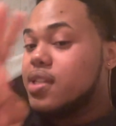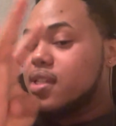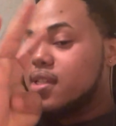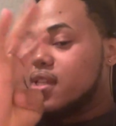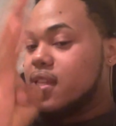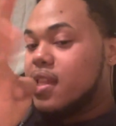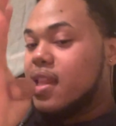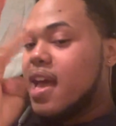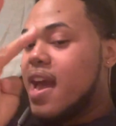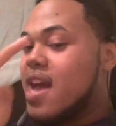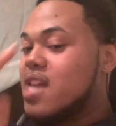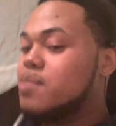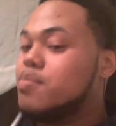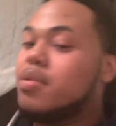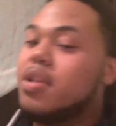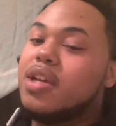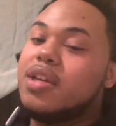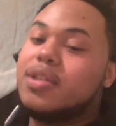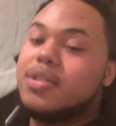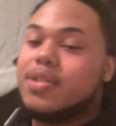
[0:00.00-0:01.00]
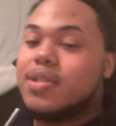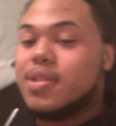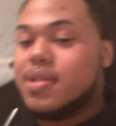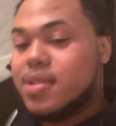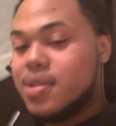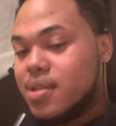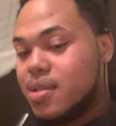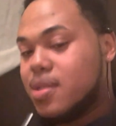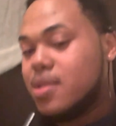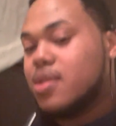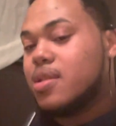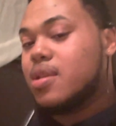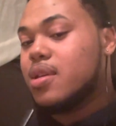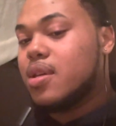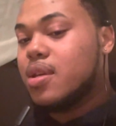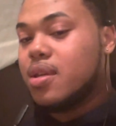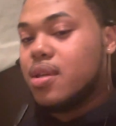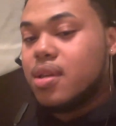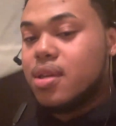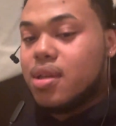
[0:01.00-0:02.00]
It's in last place.
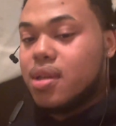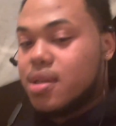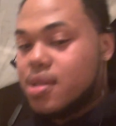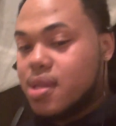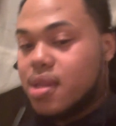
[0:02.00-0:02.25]
It's